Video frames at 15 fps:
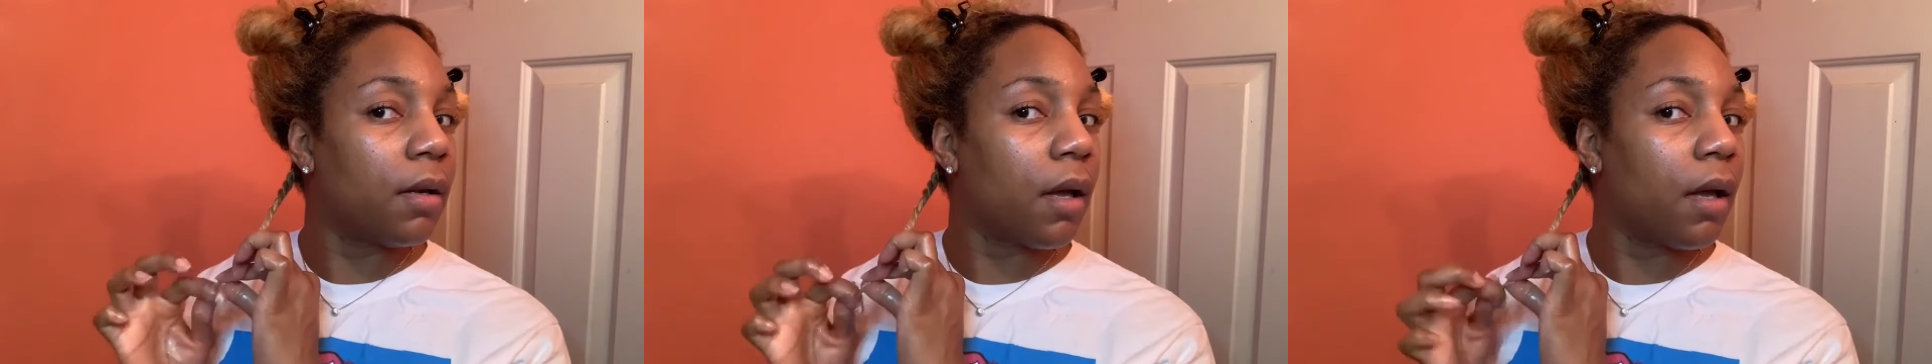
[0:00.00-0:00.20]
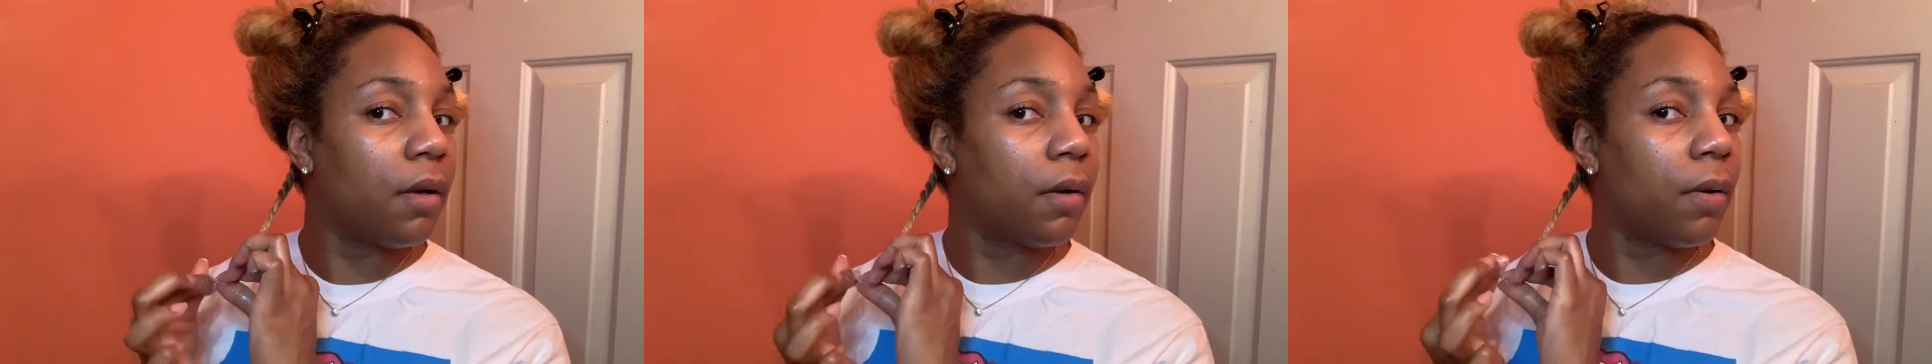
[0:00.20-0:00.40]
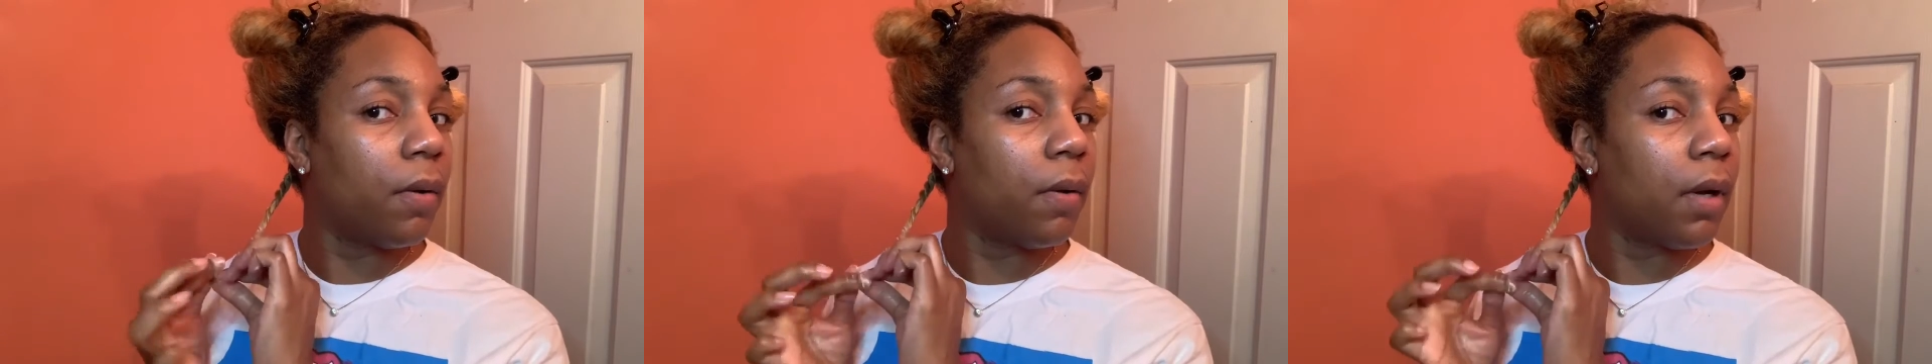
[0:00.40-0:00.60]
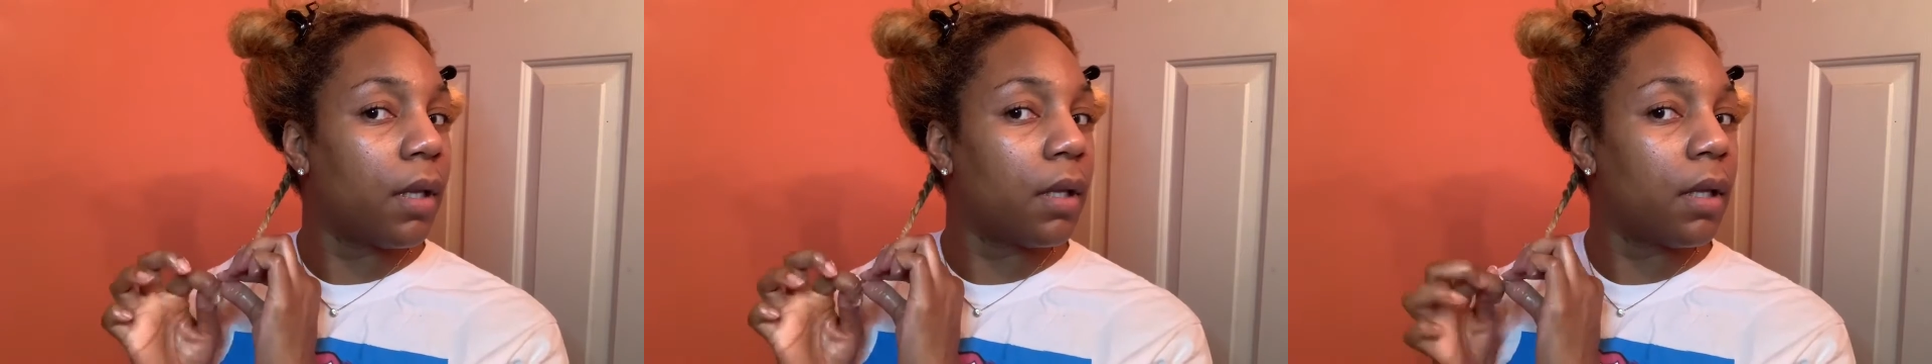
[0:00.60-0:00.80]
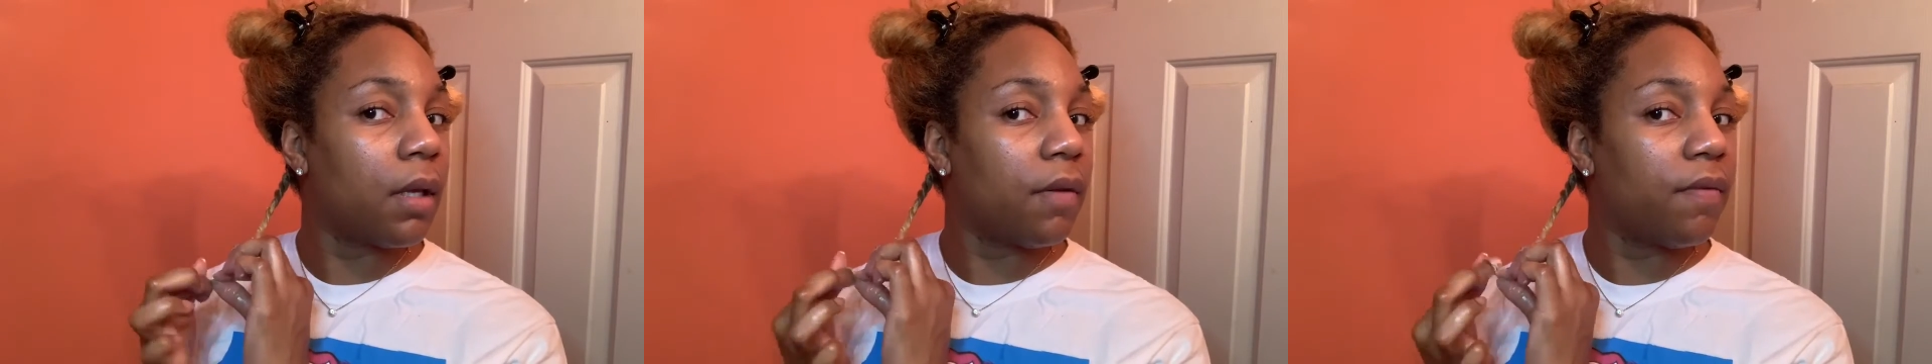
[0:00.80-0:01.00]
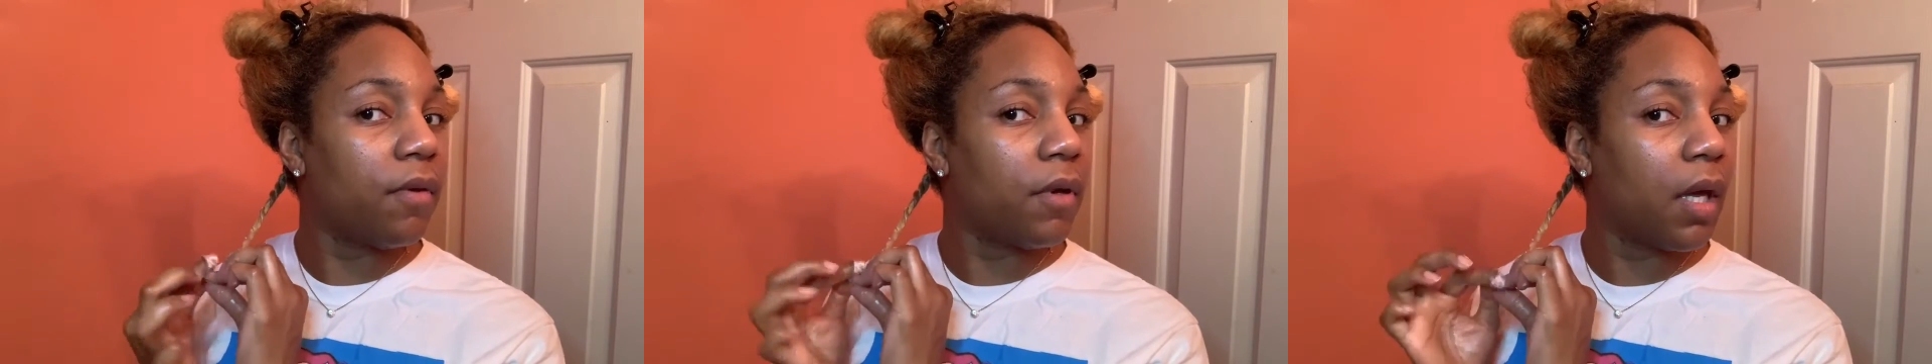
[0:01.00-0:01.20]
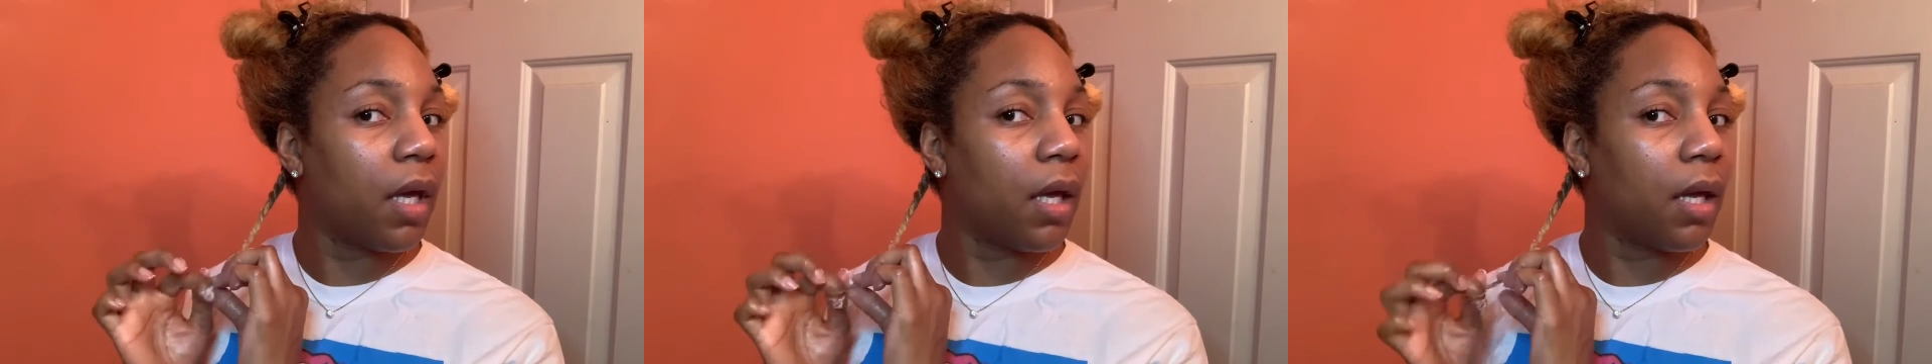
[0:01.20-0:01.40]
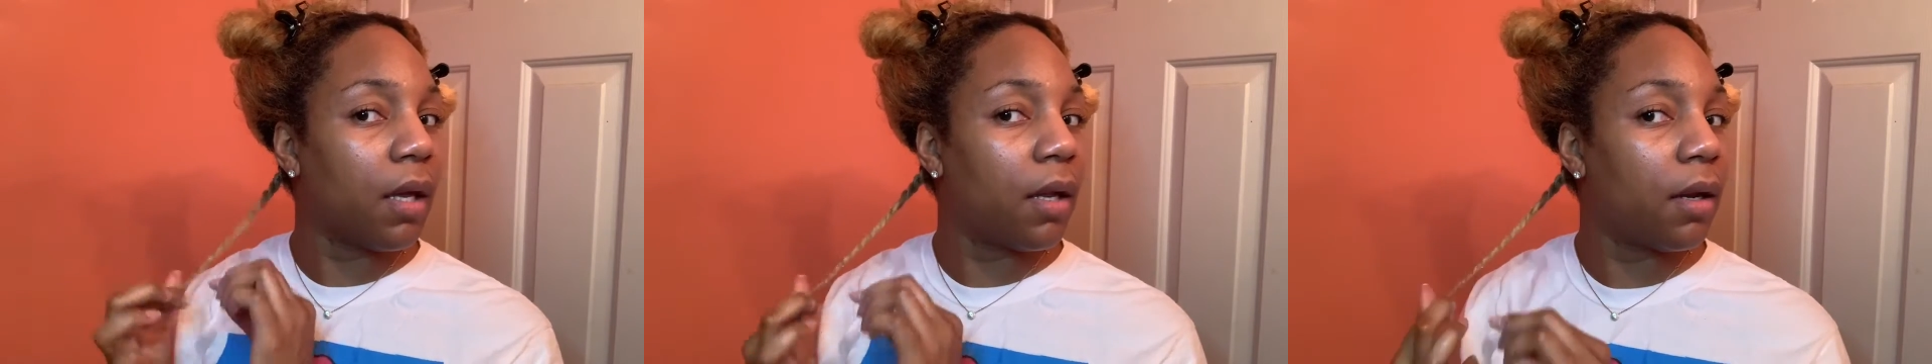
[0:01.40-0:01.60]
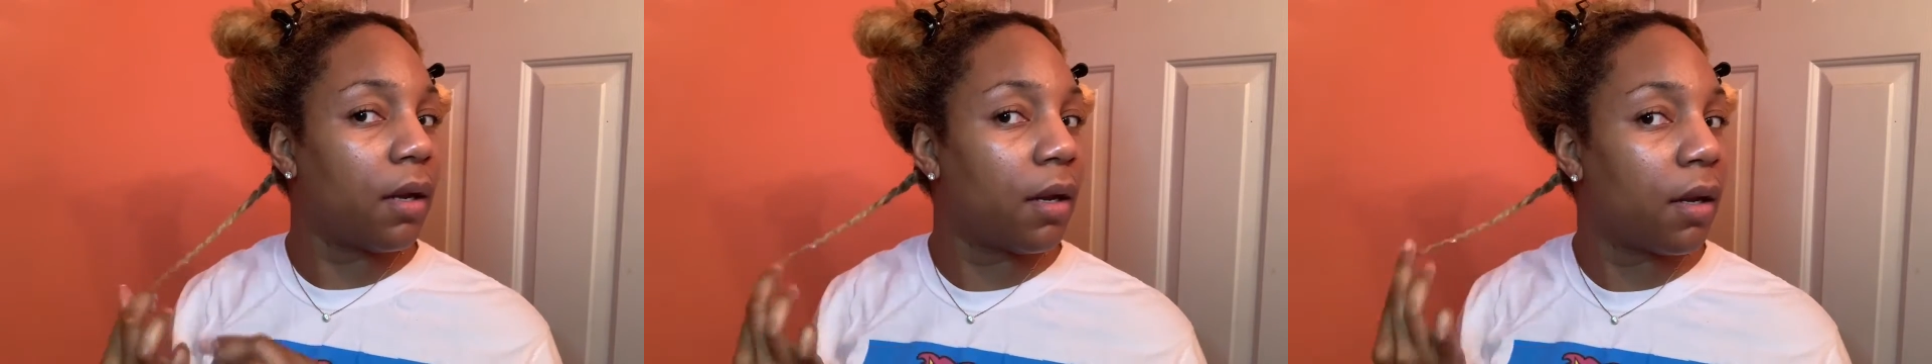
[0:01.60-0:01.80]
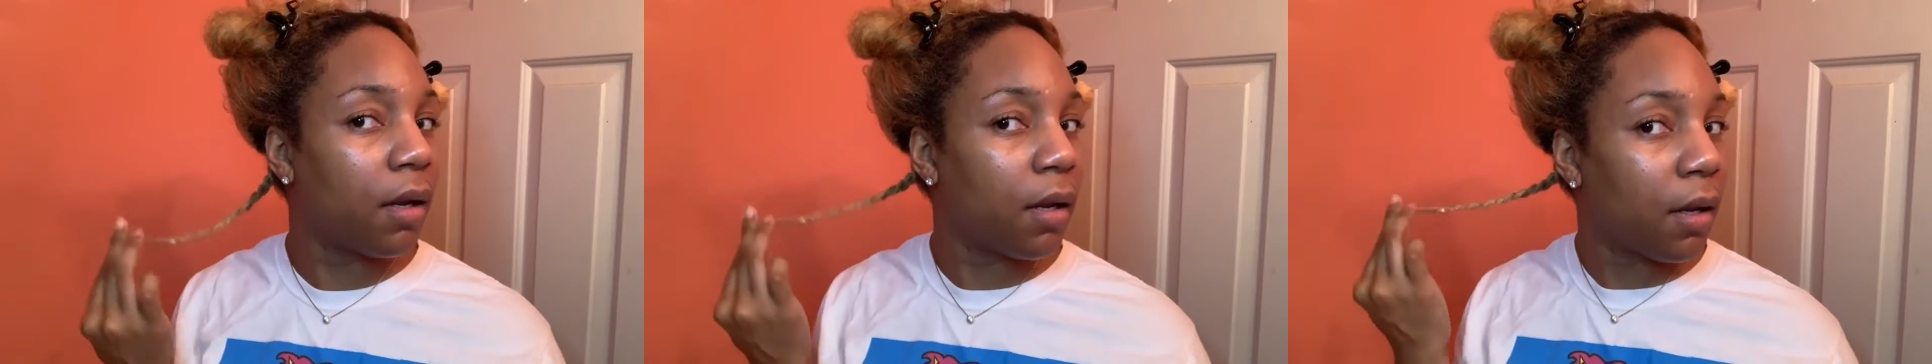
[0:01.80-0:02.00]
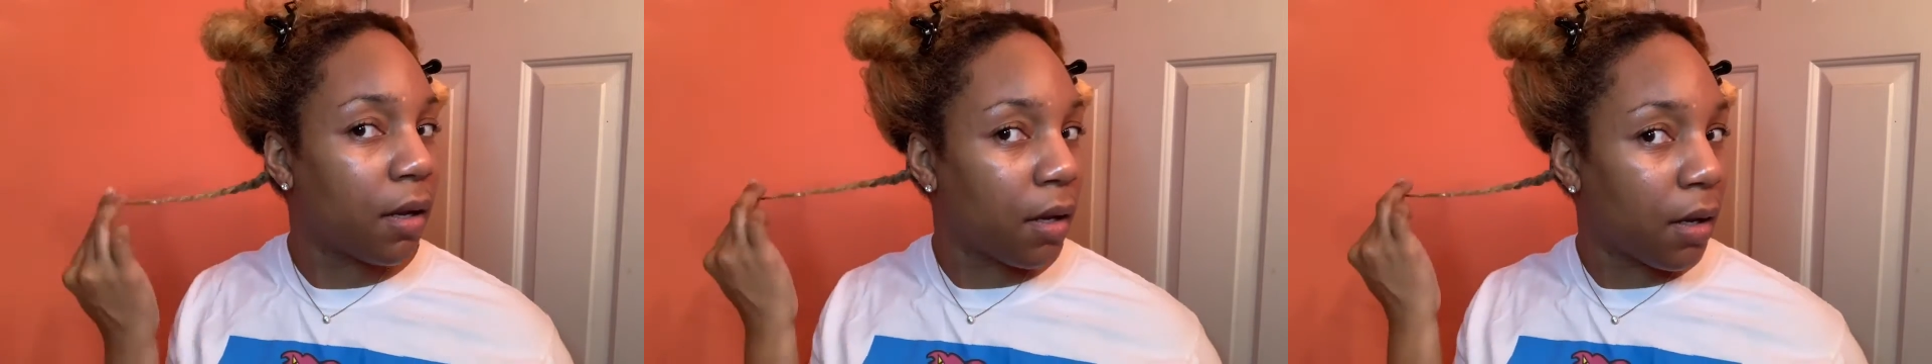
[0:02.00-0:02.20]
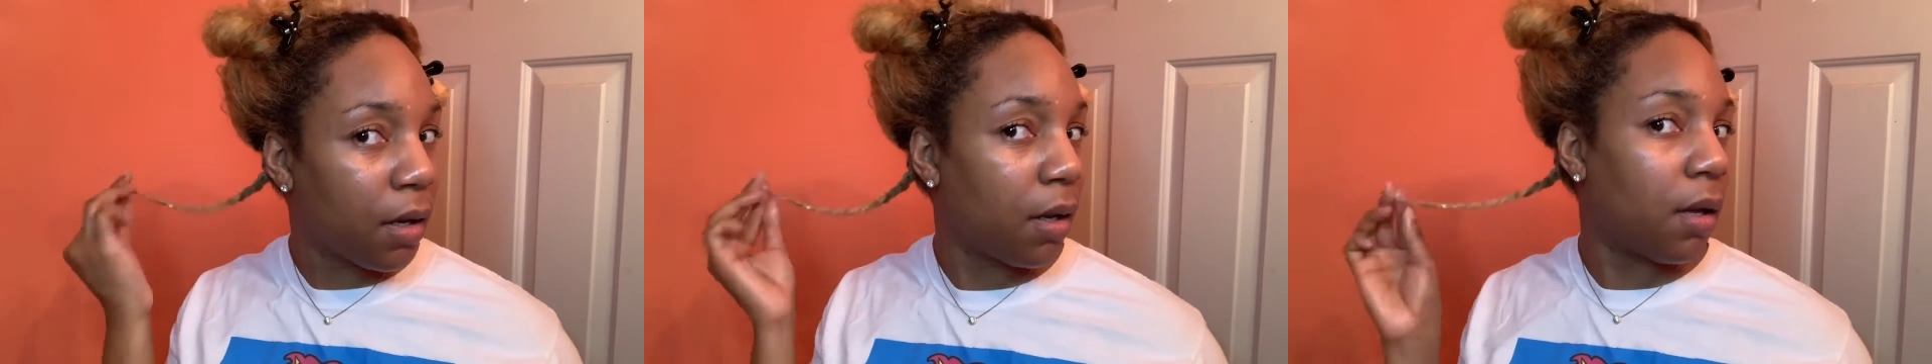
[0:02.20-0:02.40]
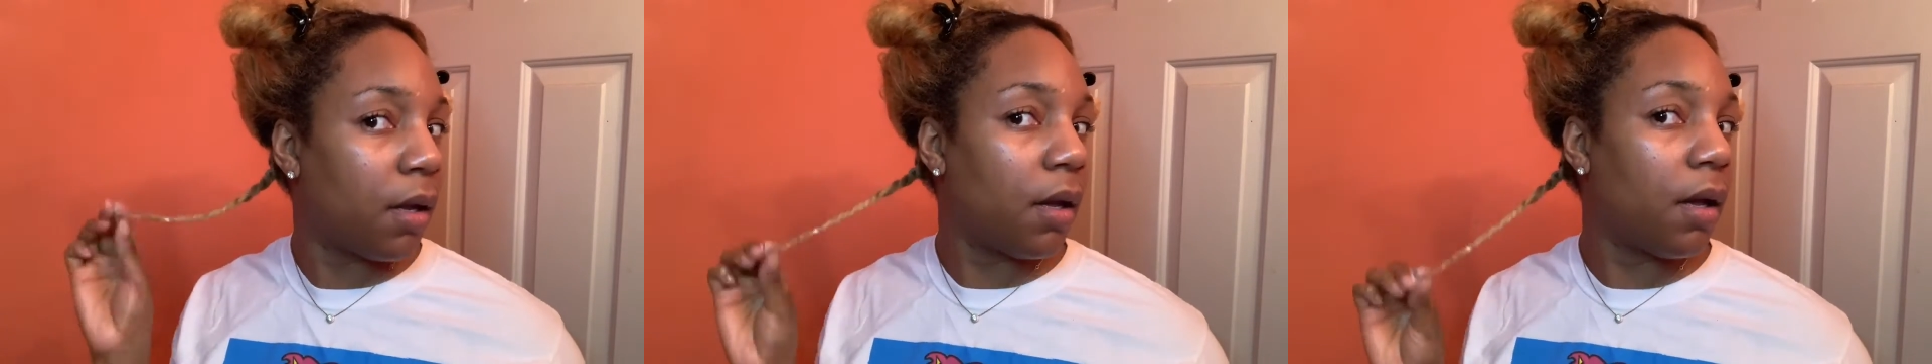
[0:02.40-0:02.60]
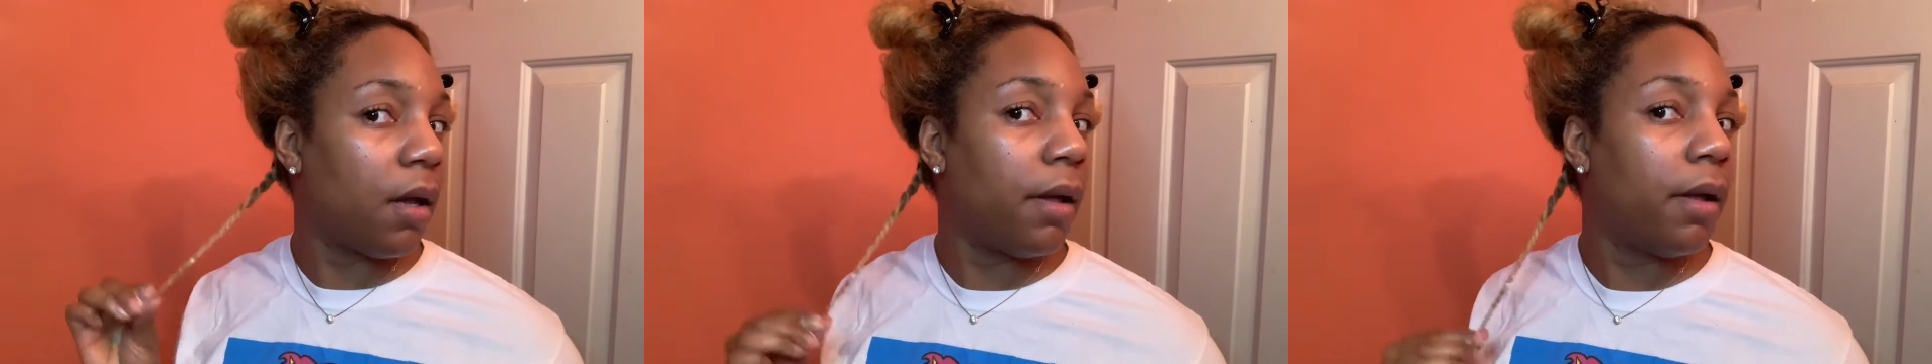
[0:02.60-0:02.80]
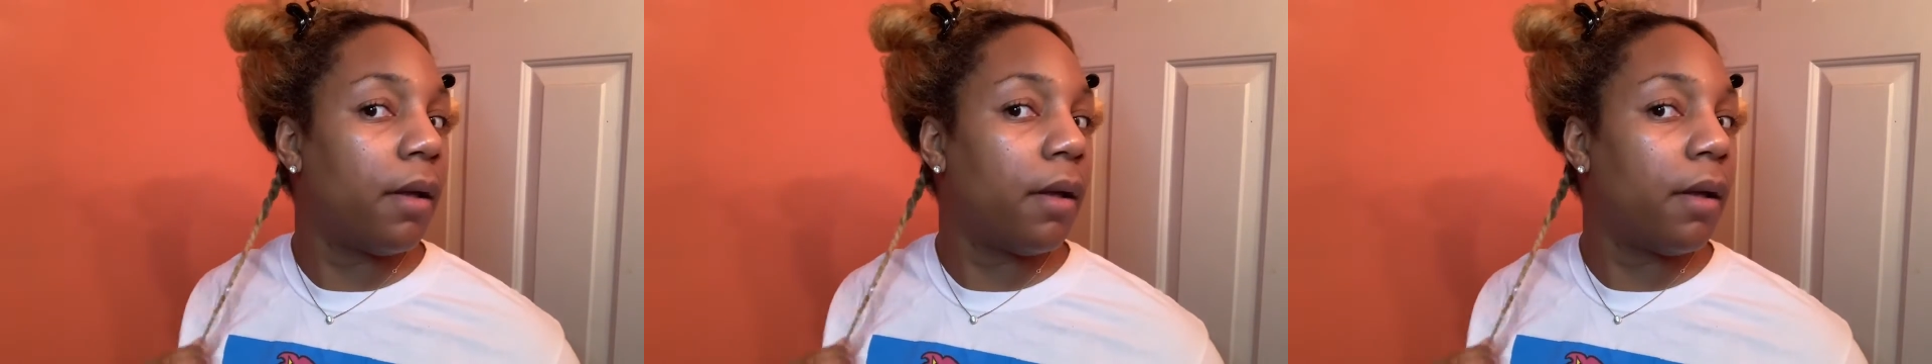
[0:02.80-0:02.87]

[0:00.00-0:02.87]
Kind of coil it if you can. So